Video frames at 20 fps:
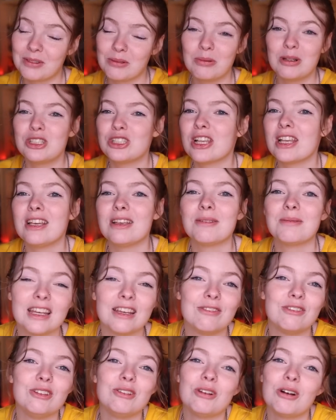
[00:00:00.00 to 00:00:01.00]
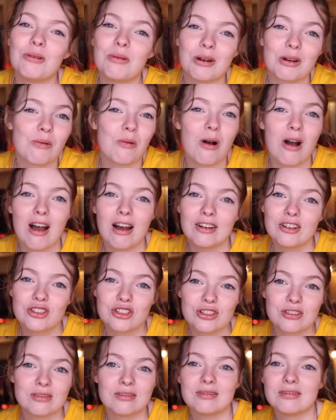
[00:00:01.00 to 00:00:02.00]
Which, like, if you don't want to
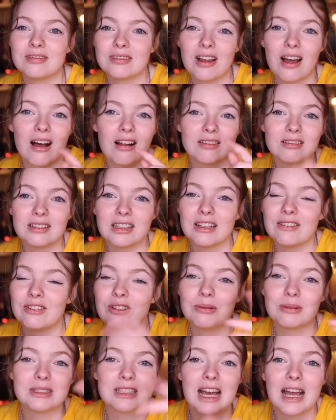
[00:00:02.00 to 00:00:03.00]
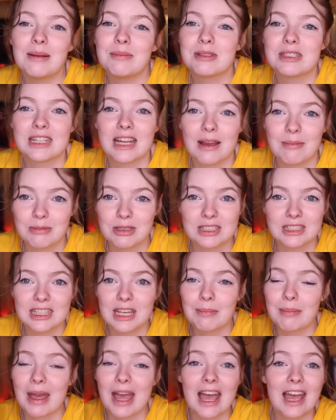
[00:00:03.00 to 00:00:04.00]
watch, I'll give you a timestamp to
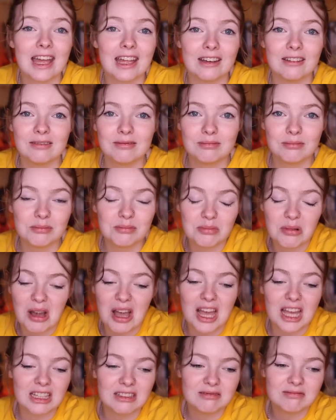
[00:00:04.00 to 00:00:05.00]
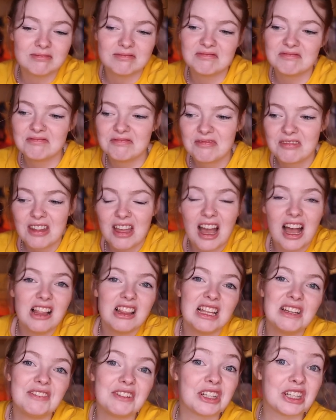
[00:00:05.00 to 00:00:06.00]
skip ahead, but I
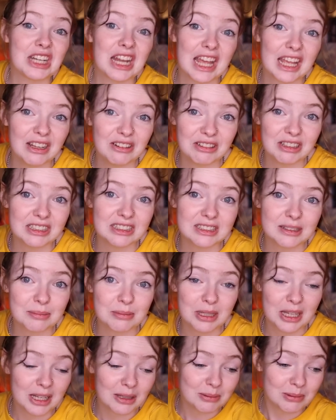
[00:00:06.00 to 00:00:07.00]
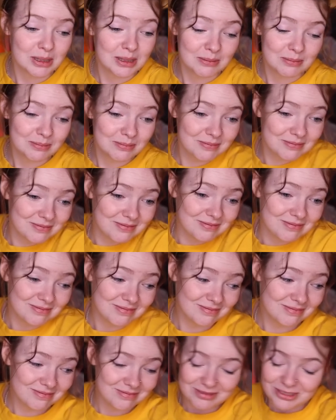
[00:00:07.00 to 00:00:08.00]
love a good hate read sometimes.
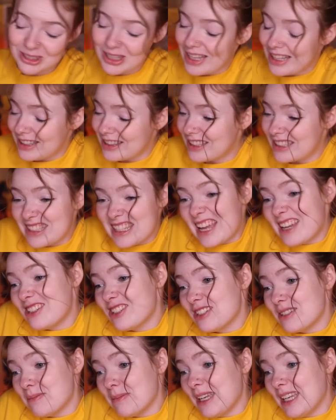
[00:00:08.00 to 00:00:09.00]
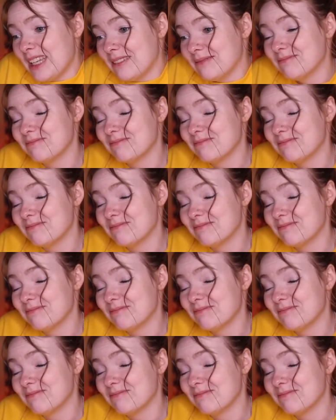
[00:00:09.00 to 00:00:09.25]
Is that just me?